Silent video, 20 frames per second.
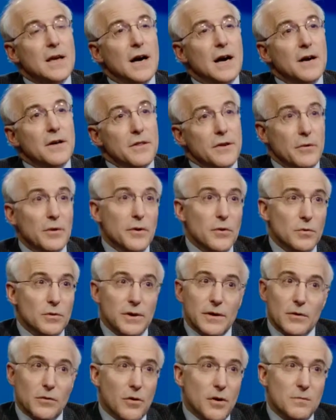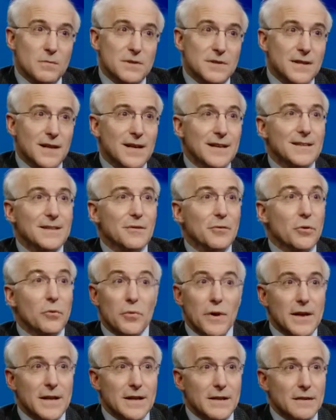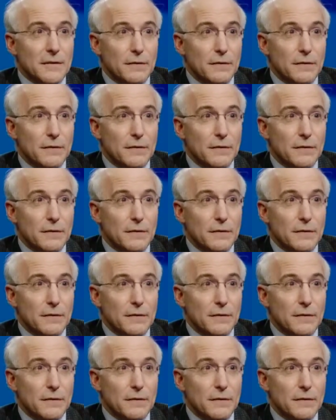Uh, they're a nuclear armed state. They're already